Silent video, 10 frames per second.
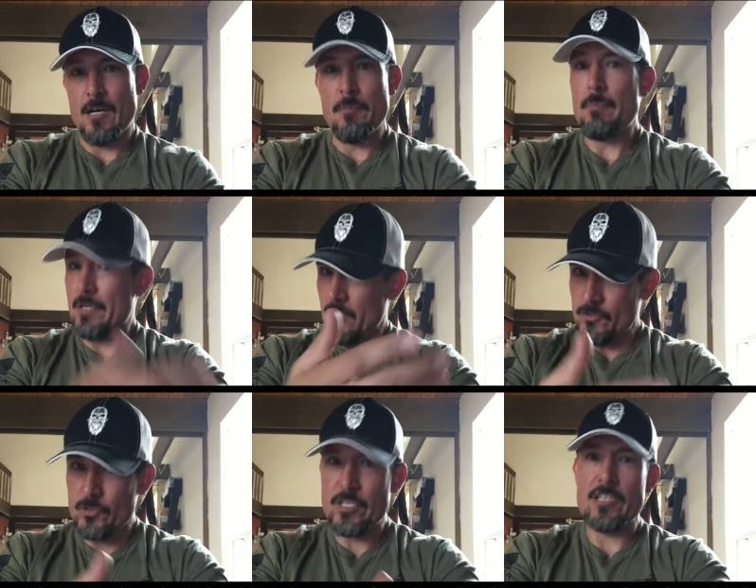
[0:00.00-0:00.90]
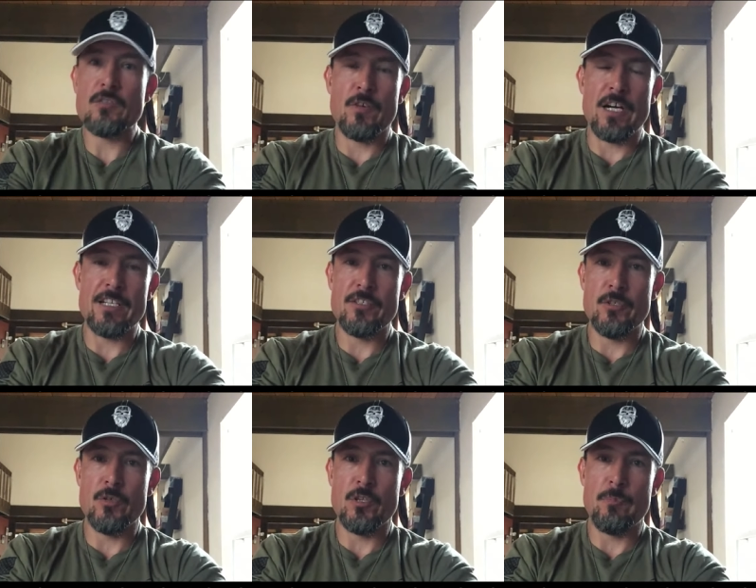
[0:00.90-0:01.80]
Um, but also testified
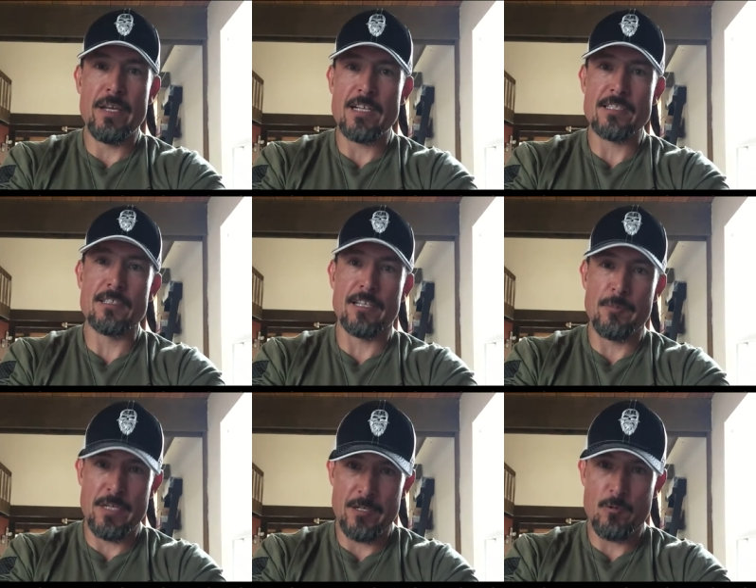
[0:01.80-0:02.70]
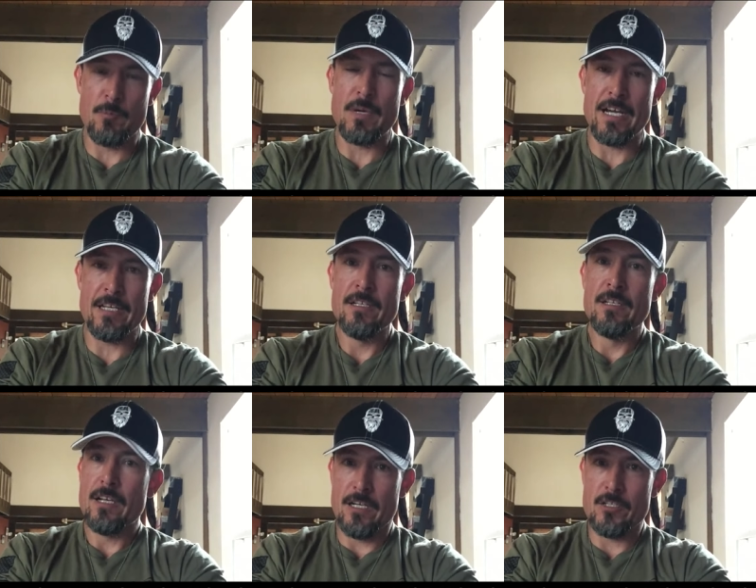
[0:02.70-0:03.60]
to the Benghazi Select Committee run by
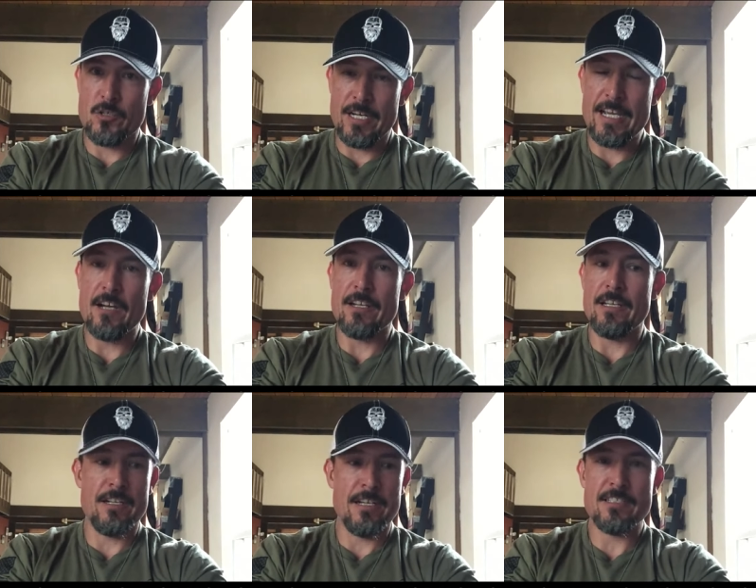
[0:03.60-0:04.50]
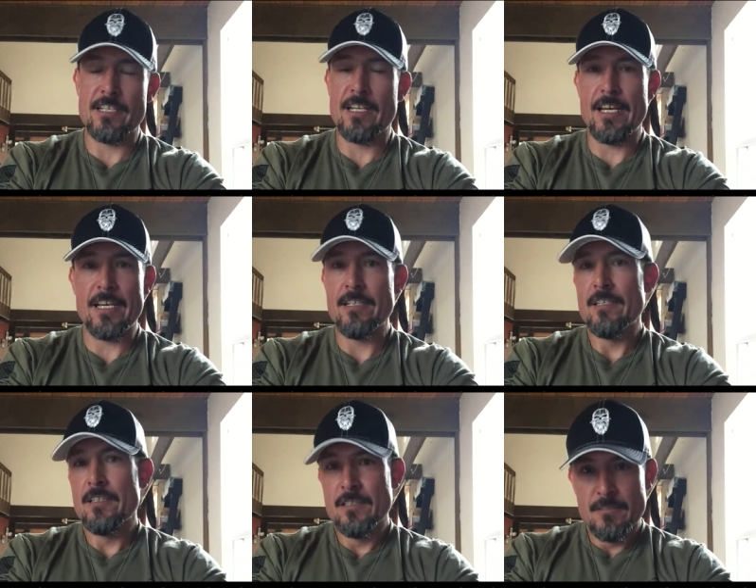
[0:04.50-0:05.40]
uh, Trey Gowdy, and I said, hey,
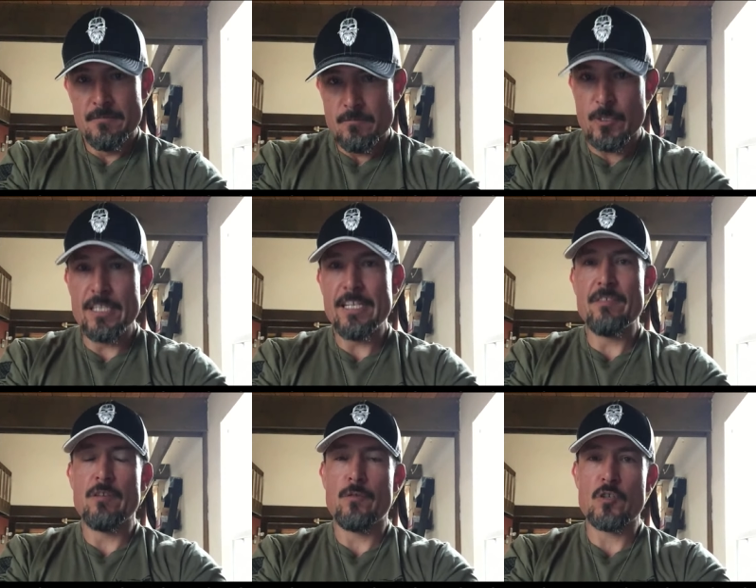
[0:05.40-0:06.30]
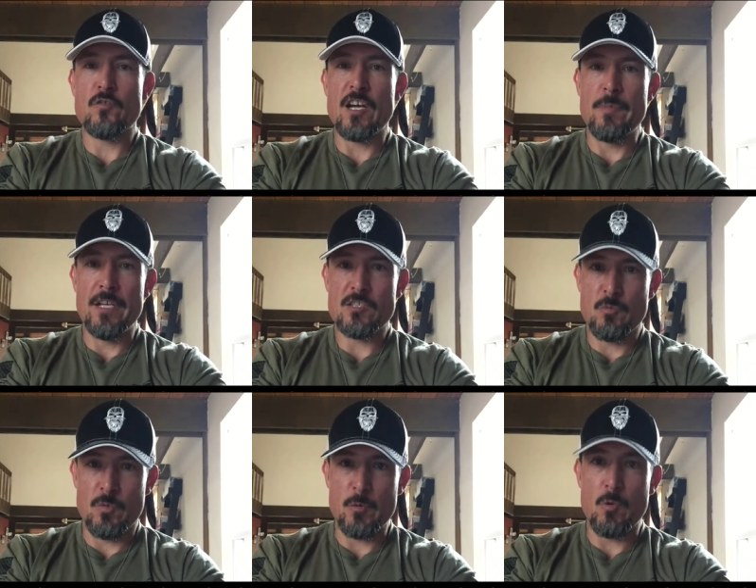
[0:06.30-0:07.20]
we leave in the first five
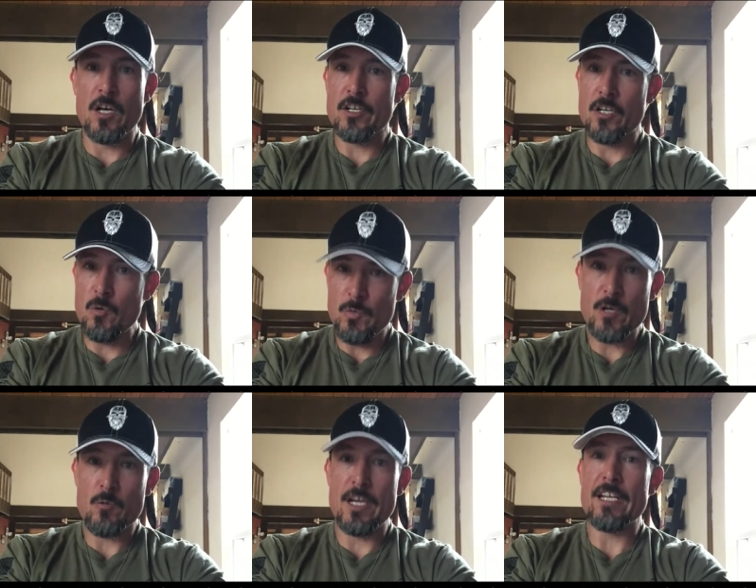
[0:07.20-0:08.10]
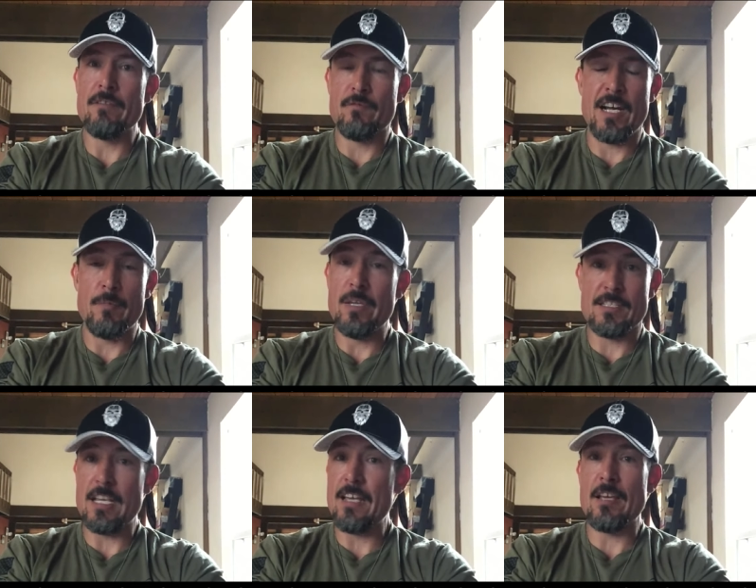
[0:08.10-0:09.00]
minutes when we want to go. We are ready in five
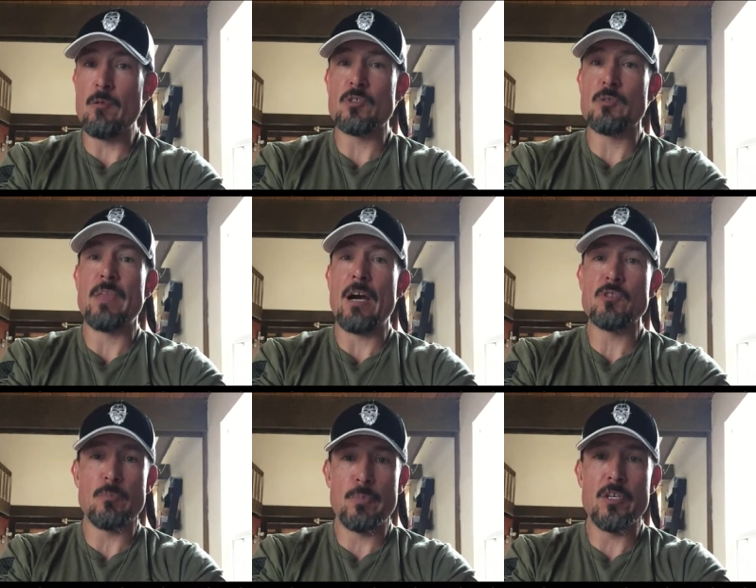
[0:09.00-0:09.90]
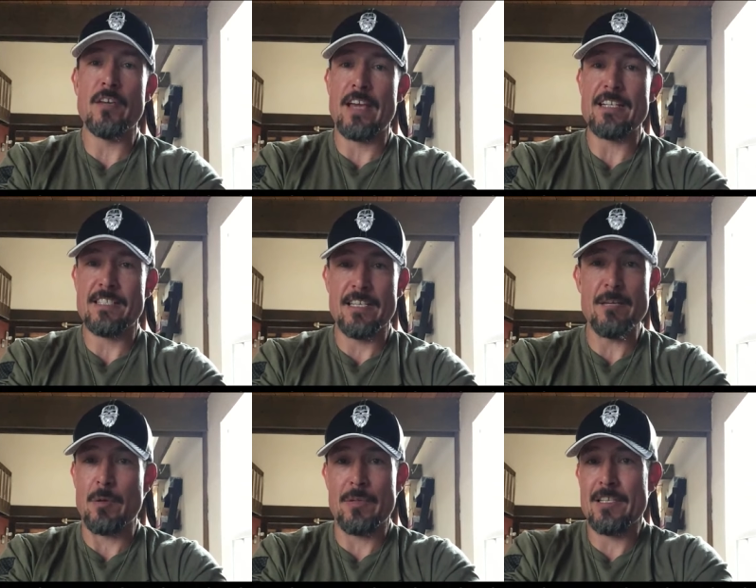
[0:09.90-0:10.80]
minutes, and it was that was the beauty of that
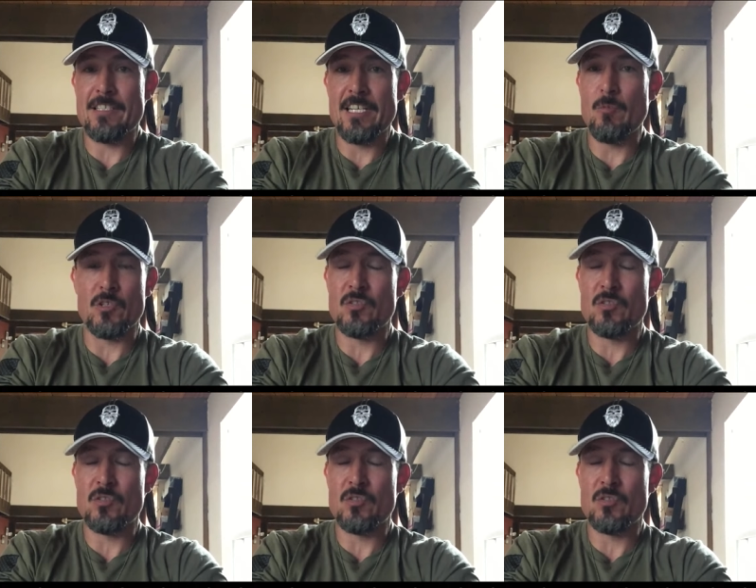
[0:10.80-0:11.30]
team. I mean, the team yeah.